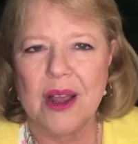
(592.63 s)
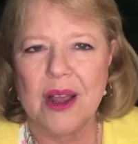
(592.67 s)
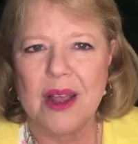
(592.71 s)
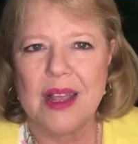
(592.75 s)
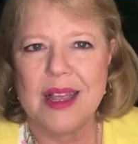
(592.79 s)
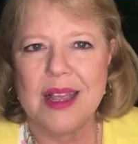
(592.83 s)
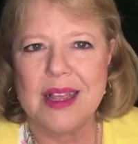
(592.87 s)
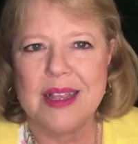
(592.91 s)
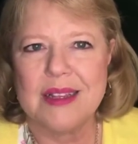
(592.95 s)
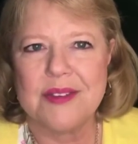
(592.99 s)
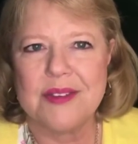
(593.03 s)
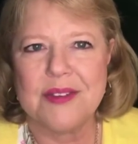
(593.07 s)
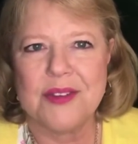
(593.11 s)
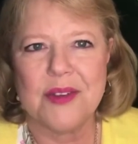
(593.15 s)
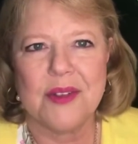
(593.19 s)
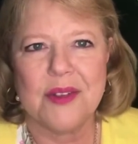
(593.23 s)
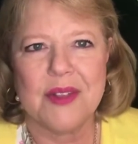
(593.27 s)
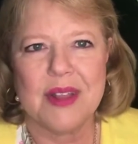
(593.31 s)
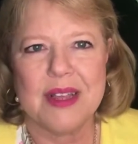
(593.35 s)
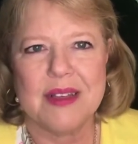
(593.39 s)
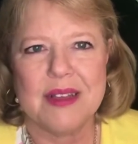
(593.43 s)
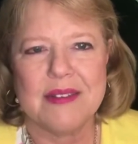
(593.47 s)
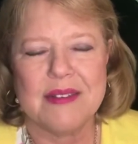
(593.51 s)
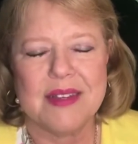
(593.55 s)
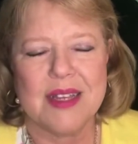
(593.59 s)
And so
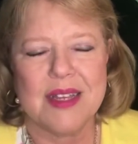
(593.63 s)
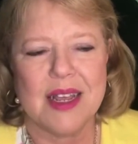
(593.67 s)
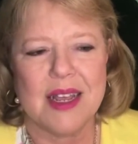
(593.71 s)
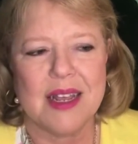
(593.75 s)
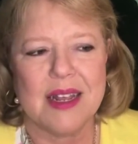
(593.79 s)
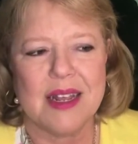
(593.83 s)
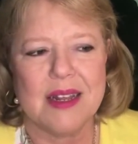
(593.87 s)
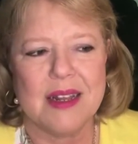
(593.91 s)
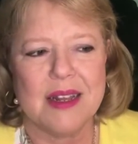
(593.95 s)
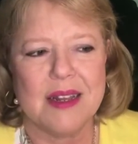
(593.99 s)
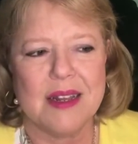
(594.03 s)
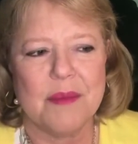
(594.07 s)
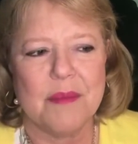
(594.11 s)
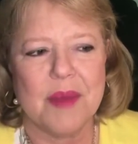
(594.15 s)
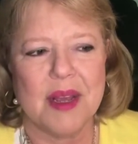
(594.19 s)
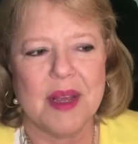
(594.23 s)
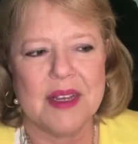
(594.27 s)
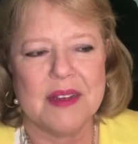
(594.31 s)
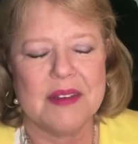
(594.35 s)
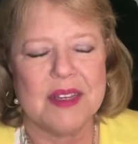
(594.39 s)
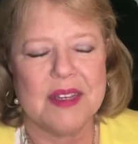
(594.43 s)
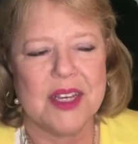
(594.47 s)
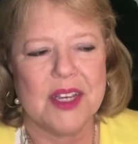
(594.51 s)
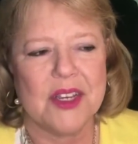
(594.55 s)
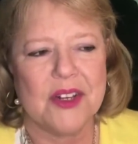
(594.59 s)
they said, my
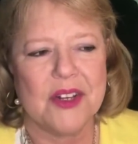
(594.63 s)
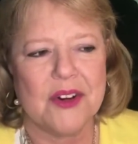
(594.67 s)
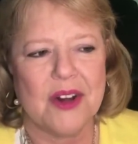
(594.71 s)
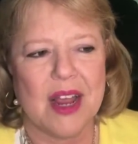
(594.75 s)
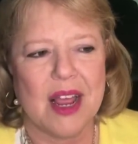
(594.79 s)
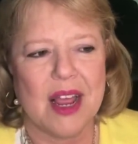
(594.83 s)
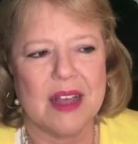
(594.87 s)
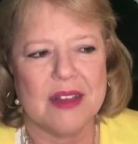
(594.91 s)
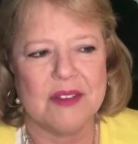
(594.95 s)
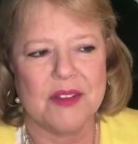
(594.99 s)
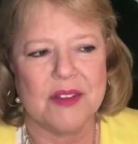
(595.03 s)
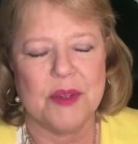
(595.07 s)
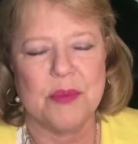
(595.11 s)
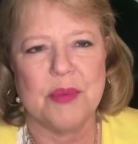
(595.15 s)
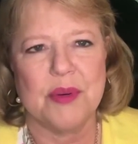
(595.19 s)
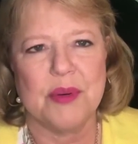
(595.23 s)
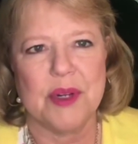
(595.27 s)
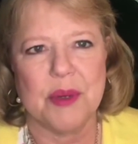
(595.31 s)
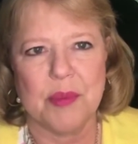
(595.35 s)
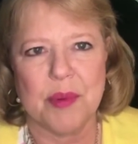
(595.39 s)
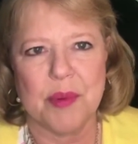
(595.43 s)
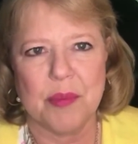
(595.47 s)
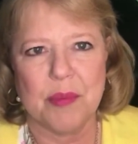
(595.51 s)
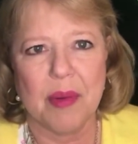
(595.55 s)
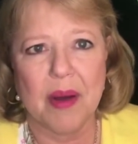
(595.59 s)
executor has to put
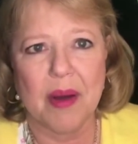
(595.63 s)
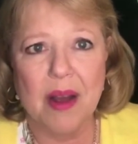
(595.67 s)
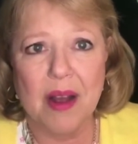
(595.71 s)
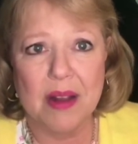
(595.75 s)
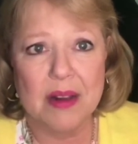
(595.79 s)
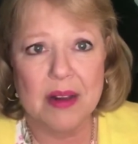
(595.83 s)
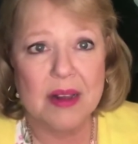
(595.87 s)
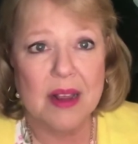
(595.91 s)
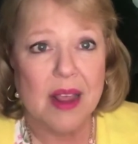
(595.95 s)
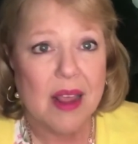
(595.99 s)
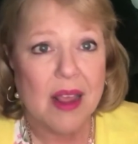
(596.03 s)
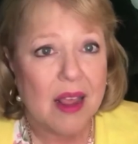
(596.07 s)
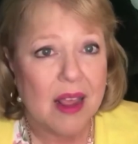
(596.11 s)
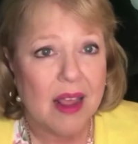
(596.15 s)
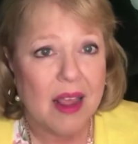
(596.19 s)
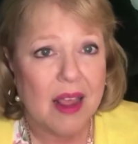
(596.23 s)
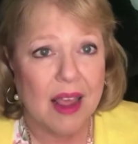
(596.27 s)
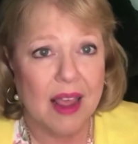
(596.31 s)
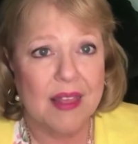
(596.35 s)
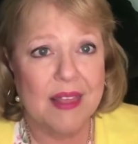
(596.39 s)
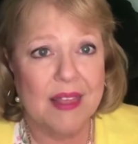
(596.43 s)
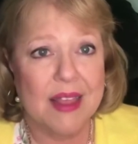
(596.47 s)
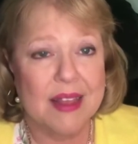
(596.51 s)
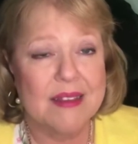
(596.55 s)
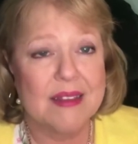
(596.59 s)
up a bond.
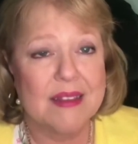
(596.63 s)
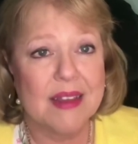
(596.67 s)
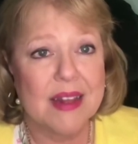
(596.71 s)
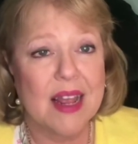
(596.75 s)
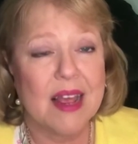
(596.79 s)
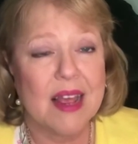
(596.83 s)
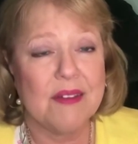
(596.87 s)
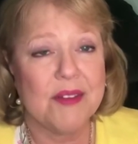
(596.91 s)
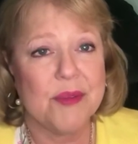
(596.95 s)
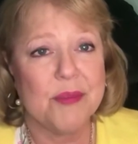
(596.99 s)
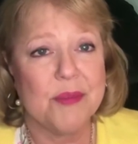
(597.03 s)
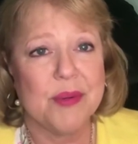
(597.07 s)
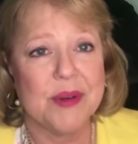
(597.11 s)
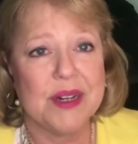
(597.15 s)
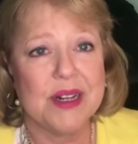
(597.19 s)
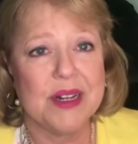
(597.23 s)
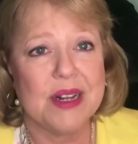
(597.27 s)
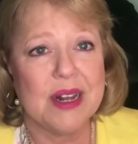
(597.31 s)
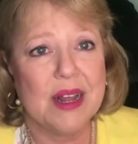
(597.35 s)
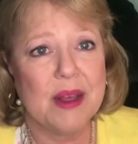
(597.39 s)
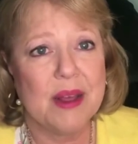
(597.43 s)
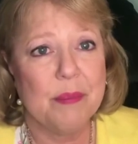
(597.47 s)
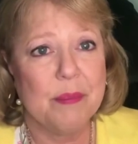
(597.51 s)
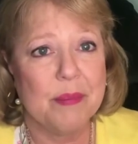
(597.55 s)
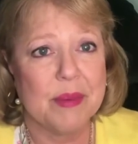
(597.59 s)
And they did have to put it
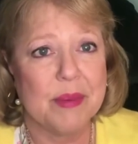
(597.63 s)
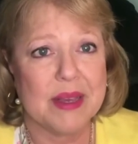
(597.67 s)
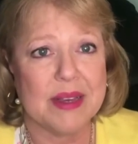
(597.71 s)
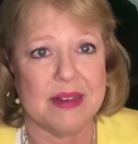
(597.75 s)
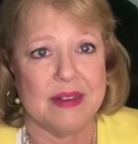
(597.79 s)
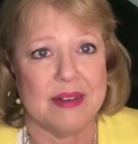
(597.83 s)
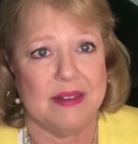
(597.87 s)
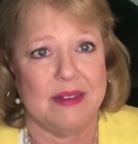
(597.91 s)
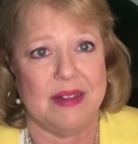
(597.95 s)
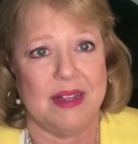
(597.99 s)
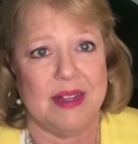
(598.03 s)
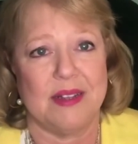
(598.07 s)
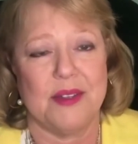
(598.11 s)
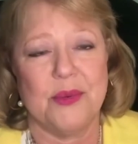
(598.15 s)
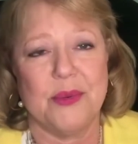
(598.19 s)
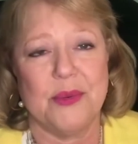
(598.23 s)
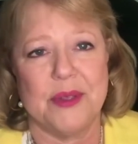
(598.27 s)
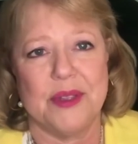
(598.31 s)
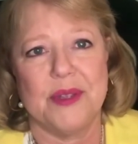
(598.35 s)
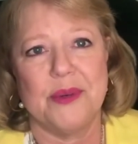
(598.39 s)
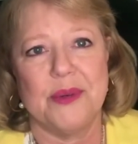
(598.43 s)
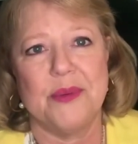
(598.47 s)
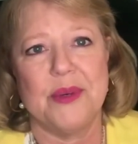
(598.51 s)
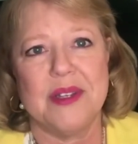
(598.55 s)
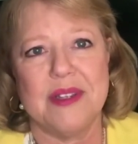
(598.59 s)
up because that's
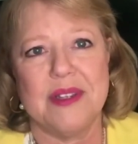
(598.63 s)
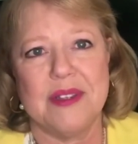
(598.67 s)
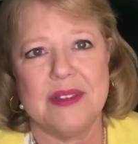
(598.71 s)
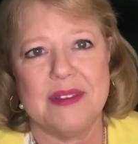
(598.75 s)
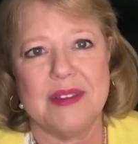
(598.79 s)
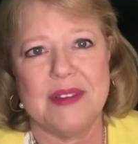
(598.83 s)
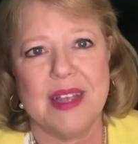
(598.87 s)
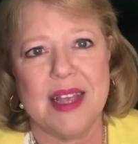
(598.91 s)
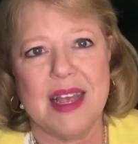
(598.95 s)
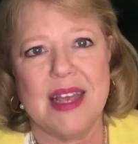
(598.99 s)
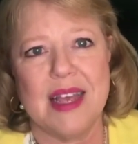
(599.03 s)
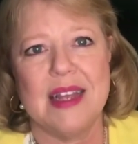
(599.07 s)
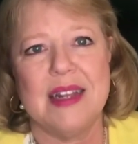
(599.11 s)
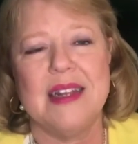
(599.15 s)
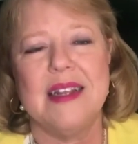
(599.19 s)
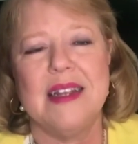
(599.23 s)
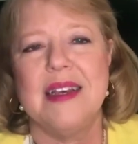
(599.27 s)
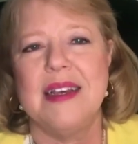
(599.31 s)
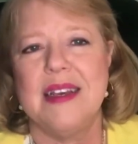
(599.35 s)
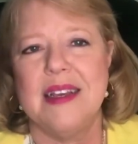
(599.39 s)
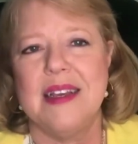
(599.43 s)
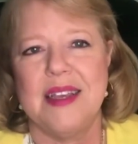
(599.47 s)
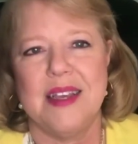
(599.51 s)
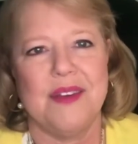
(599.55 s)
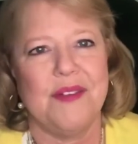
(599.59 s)
what the will said,
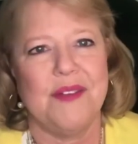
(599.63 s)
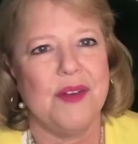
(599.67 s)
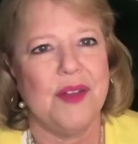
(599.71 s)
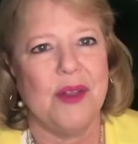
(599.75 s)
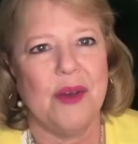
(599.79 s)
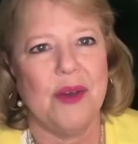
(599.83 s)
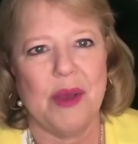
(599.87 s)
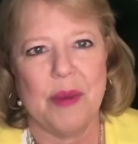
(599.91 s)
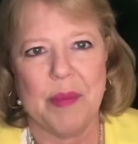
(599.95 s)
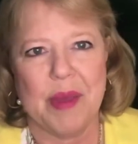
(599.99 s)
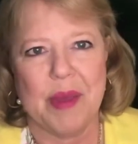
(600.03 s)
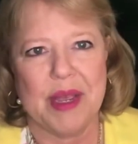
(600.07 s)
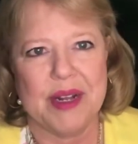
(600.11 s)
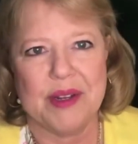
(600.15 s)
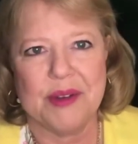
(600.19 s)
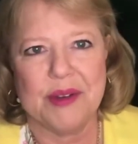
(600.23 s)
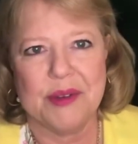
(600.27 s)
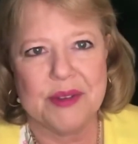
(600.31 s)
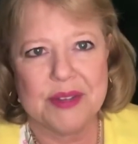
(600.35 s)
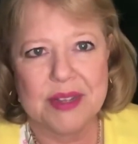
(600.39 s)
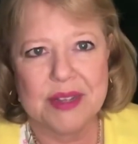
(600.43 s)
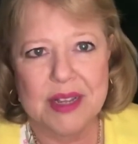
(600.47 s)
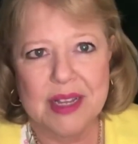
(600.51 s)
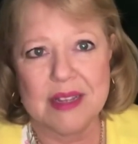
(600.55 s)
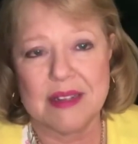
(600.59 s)
even though it made no
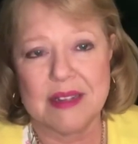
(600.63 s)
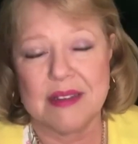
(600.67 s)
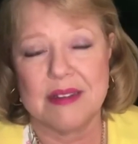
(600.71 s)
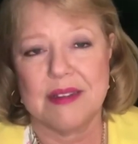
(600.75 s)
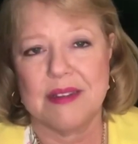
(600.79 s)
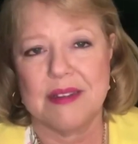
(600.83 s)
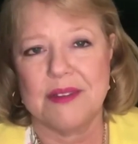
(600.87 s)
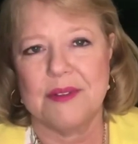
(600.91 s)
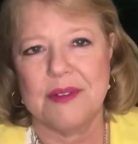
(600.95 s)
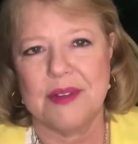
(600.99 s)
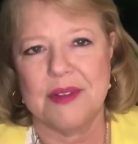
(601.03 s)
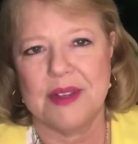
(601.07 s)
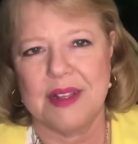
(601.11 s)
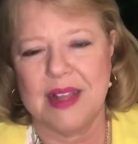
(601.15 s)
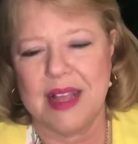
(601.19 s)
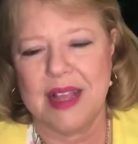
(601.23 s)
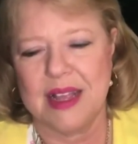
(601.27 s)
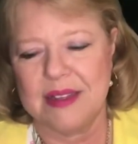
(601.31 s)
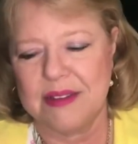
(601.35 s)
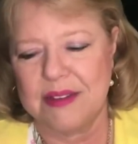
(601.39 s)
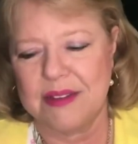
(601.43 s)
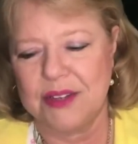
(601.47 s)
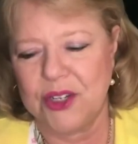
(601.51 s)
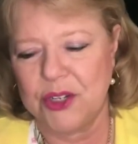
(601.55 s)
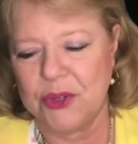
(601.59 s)
sense in
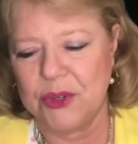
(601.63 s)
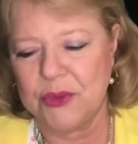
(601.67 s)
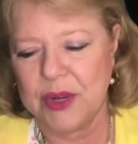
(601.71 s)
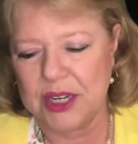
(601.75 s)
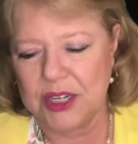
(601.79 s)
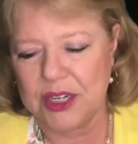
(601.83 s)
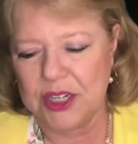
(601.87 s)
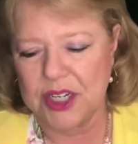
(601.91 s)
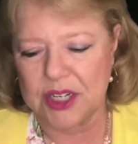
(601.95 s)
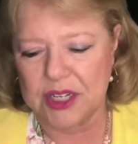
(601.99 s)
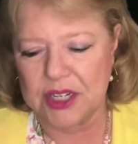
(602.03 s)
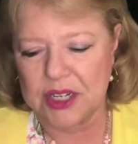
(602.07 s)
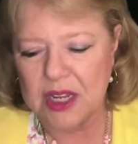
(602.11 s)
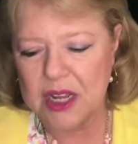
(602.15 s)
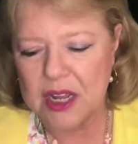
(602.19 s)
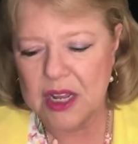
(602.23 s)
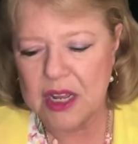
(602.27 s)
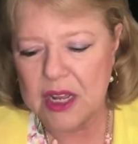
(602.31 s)
that situation.